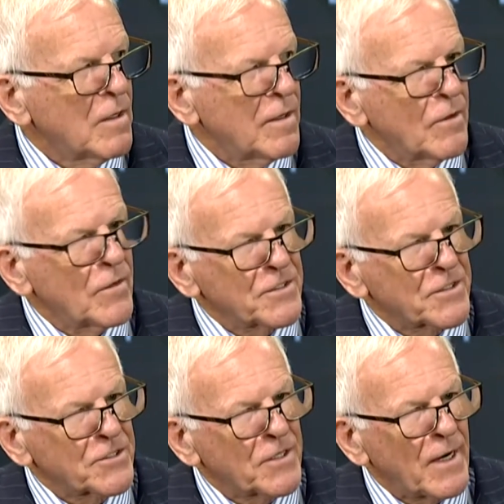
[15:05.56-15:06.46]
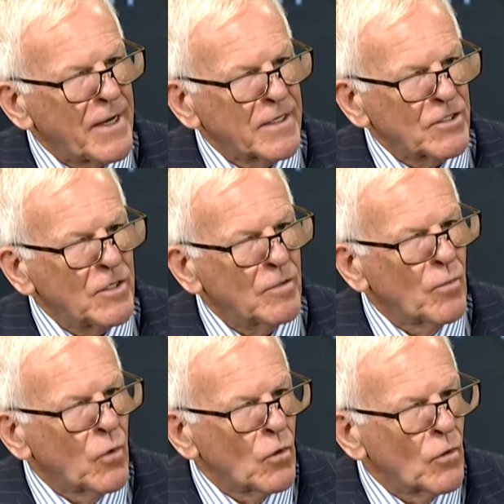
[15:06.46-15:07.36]
There is a selected
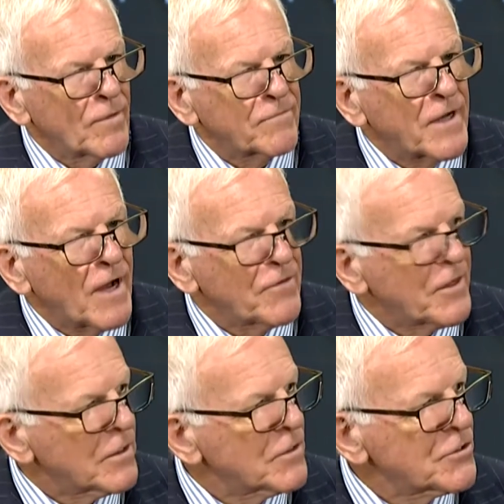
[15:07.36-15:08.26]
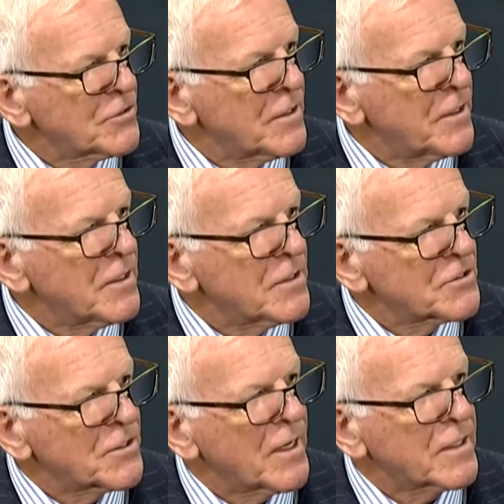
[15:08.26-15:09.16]
board of governors that is
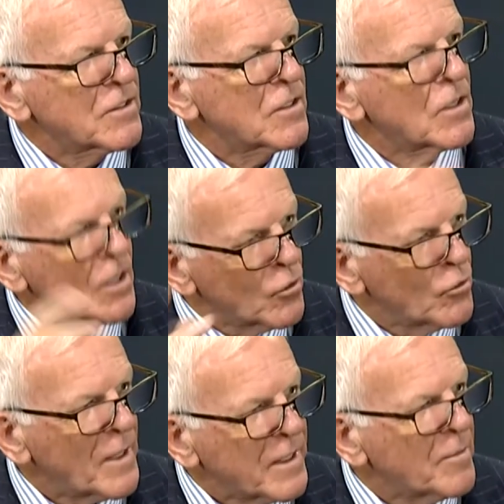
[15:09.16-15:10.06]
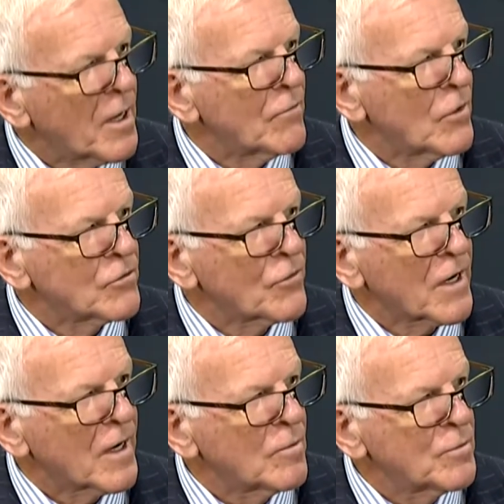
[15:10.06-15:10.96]
selected globally by Rotary
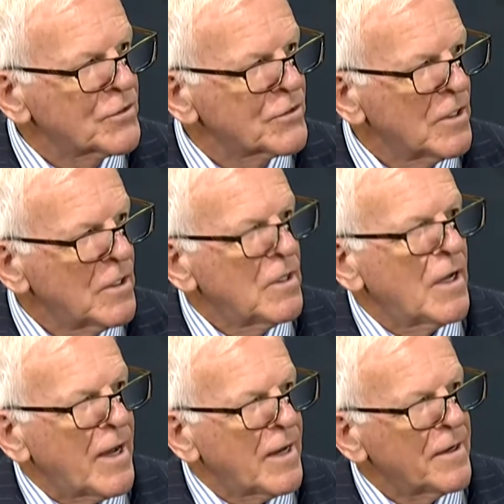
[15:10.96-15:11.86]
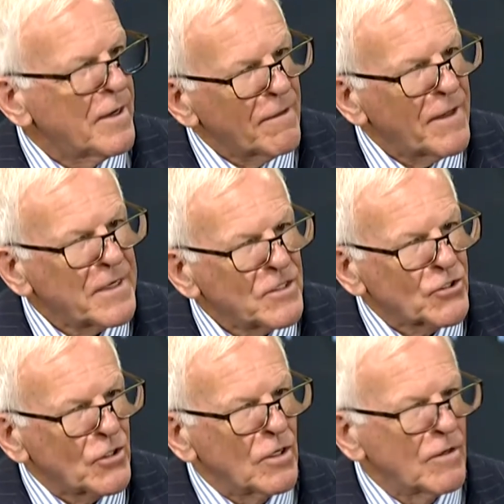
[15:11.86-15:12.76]
clubs, and they
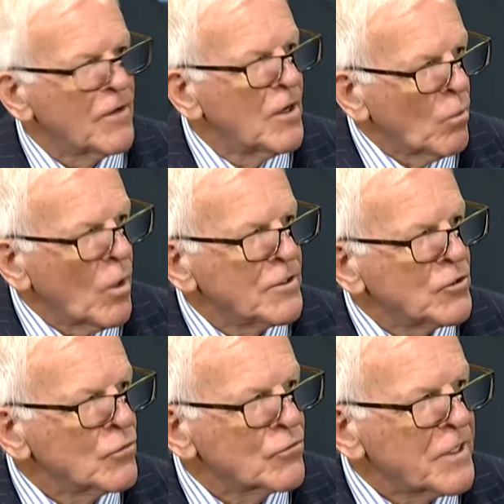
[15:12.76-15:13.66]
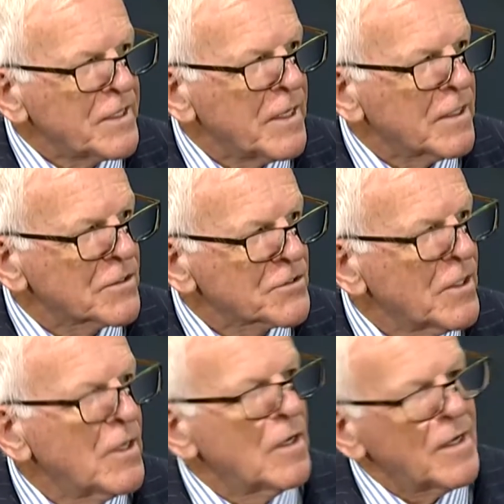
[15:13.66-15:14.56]
serve 1, 2, 3 years.
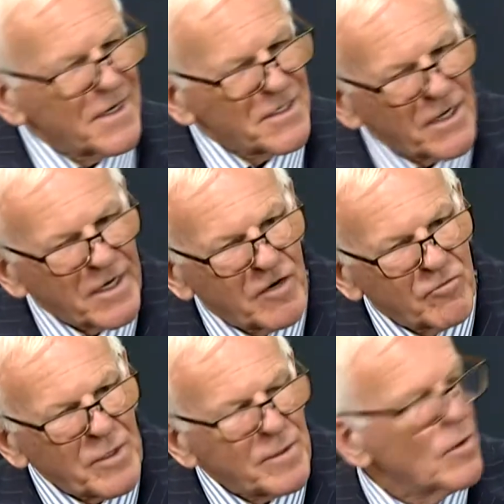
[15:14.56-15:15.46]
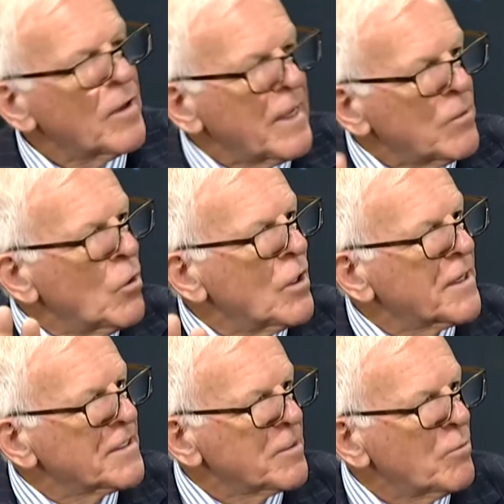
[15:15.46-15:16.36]
Executive people, they work
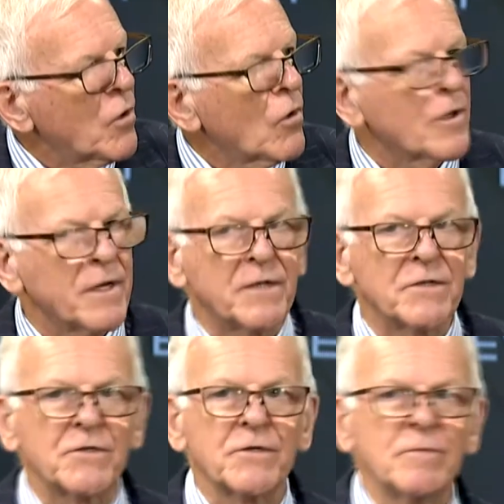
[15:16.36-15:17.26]
as employees.